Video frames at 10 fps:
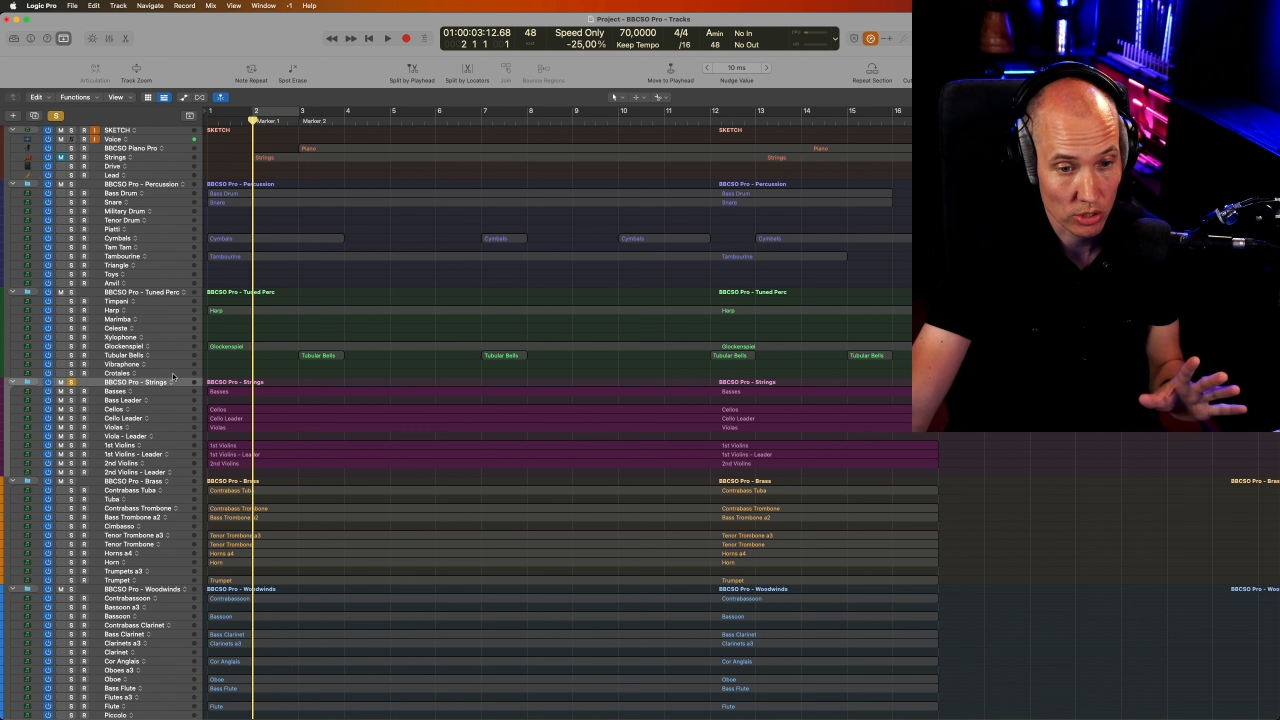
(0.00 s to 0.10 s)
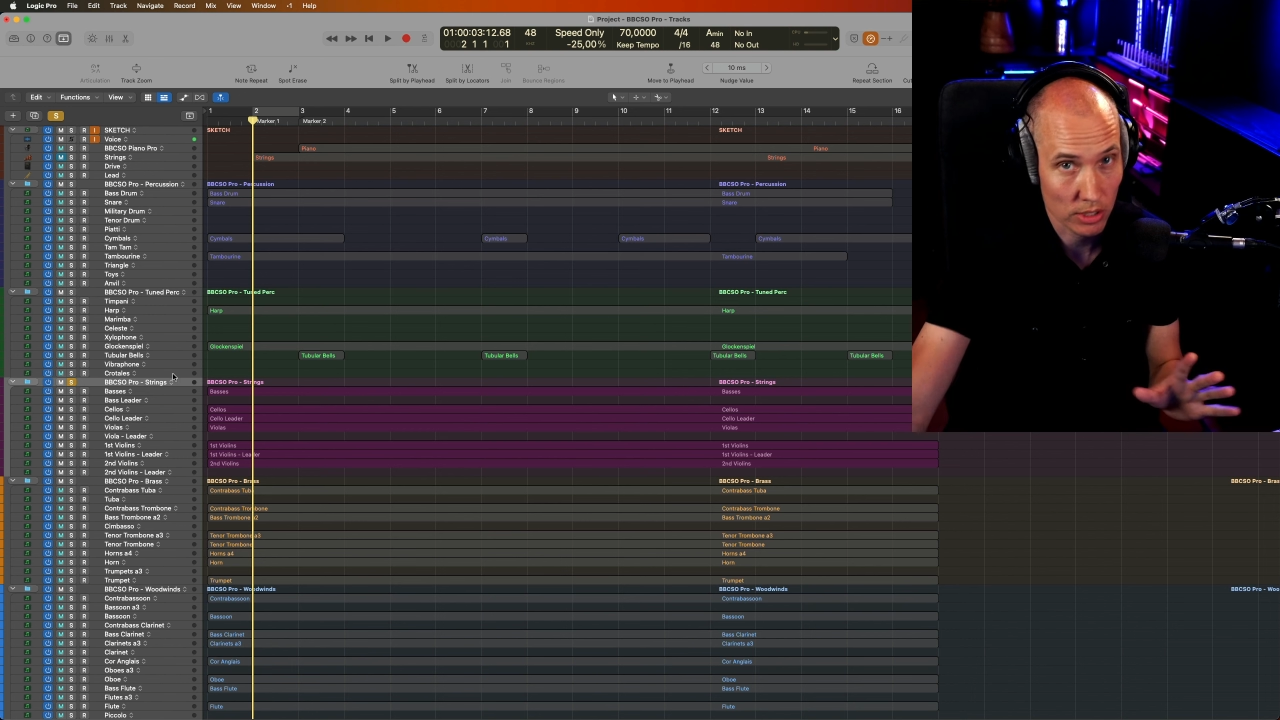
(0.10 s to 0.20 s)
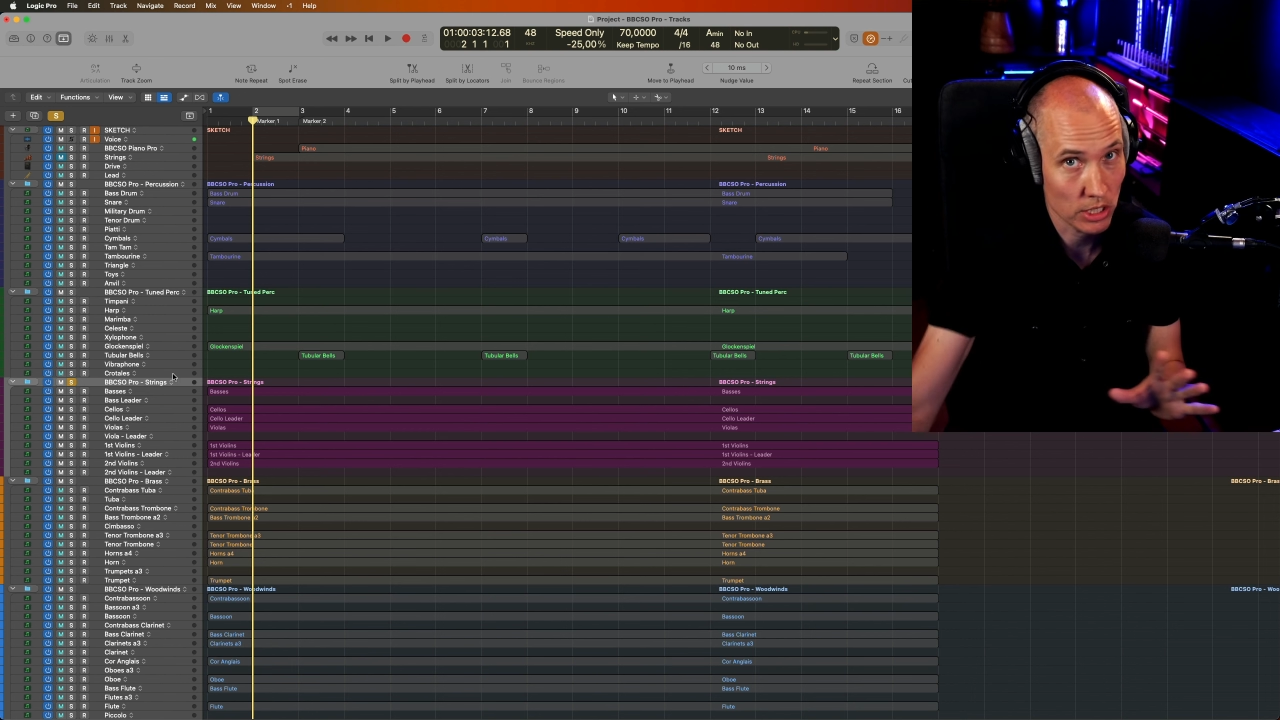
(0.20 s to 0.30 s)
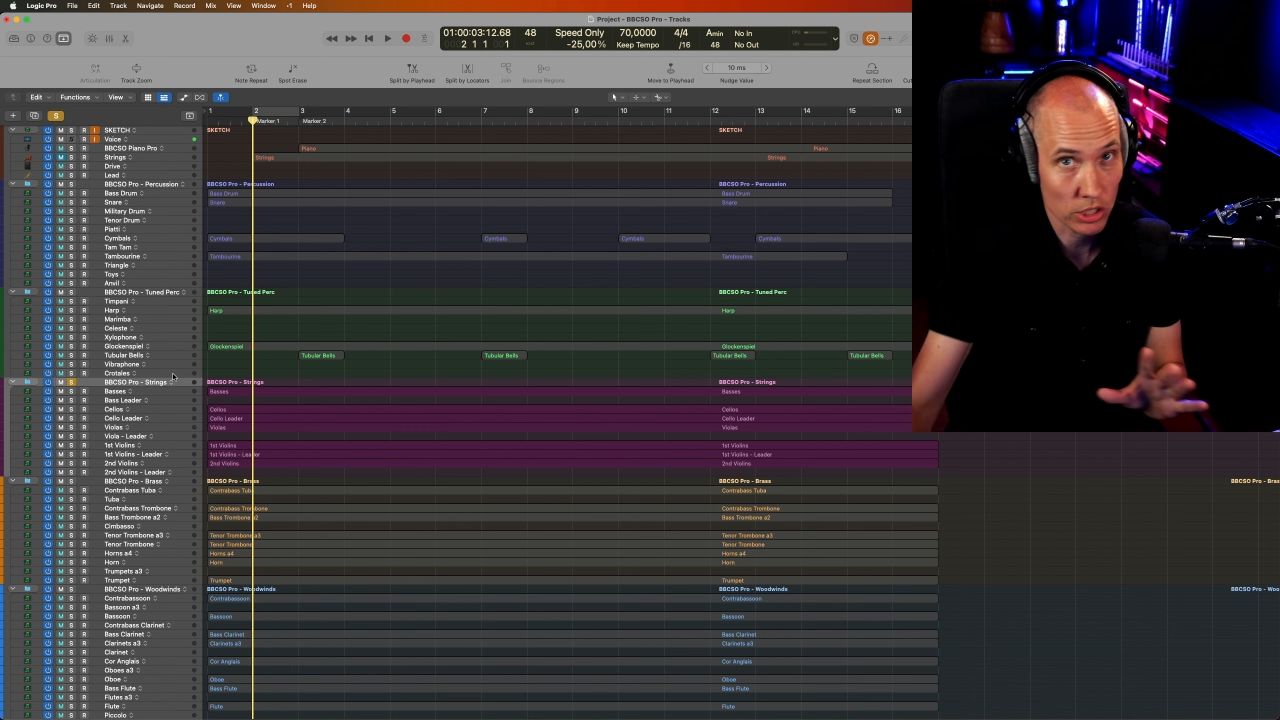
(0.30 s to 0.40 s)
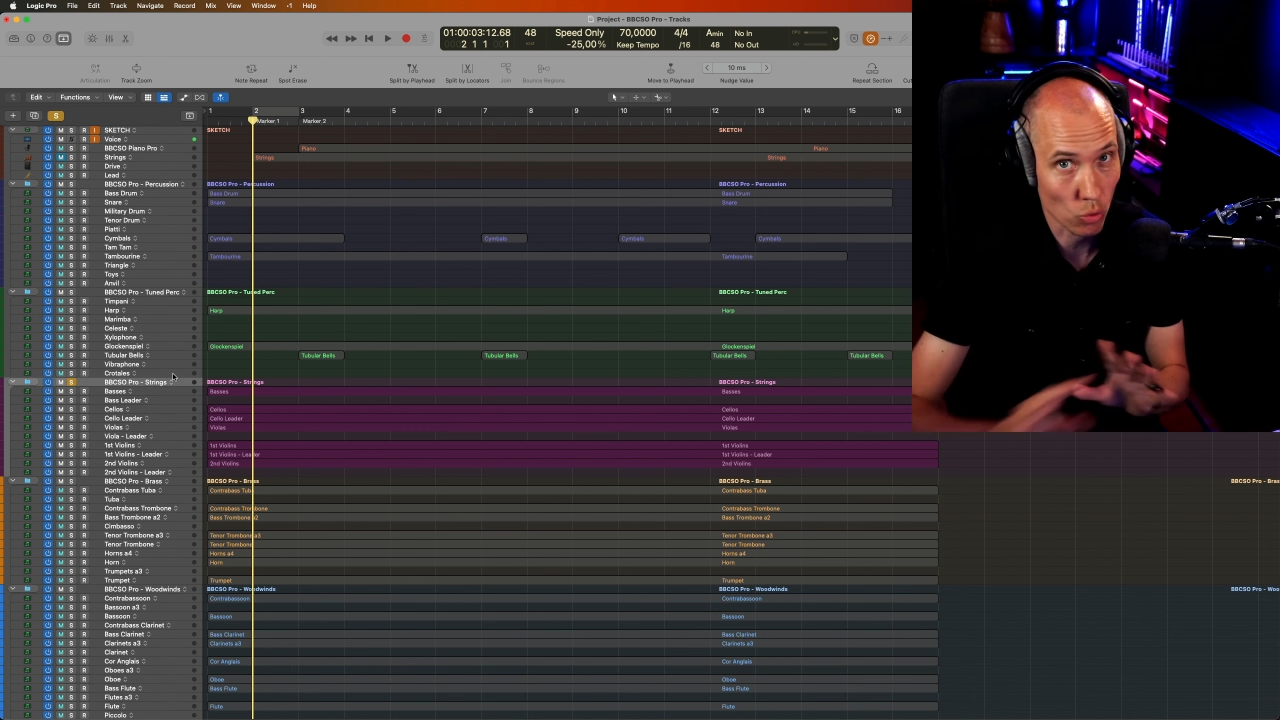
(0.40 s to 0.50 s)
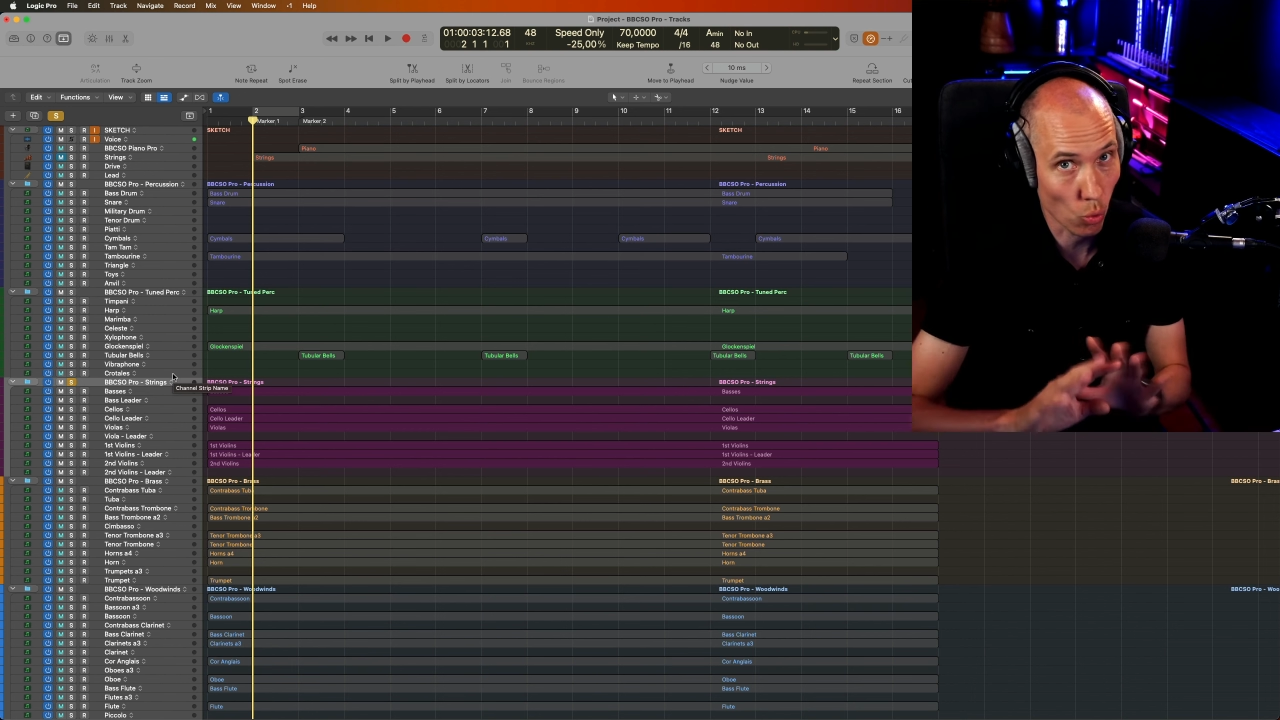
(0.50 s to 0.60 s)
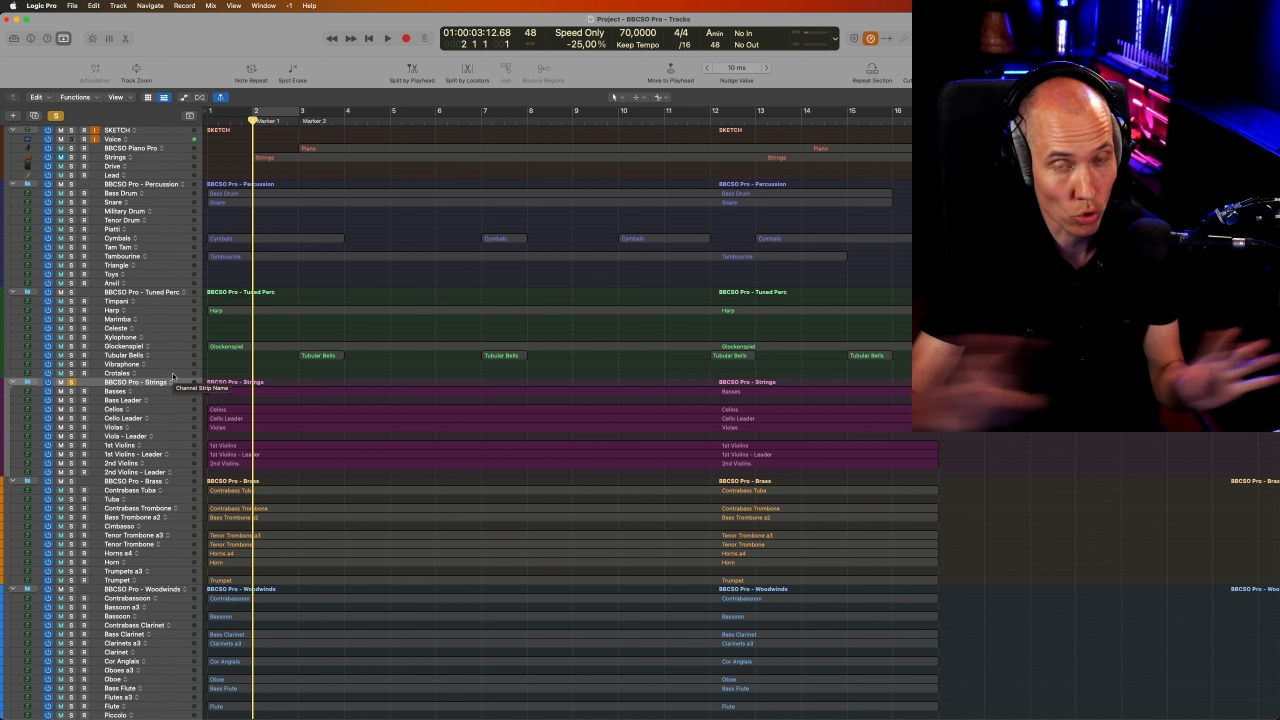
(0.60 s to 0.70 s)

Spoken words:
Edition or